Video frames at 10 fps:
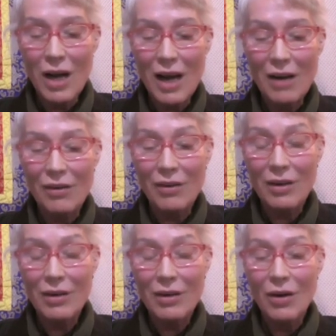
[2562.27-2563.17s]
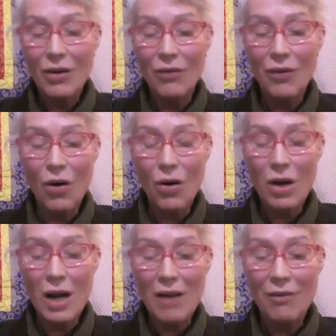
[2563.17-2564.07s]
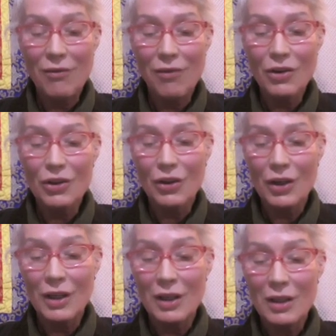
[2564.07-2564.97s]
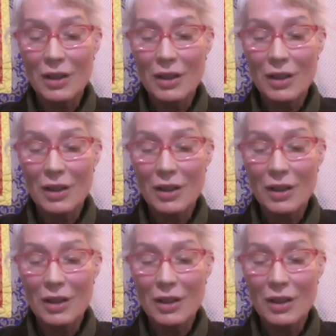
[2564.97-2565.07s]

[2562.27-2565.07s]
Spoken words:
life functioning,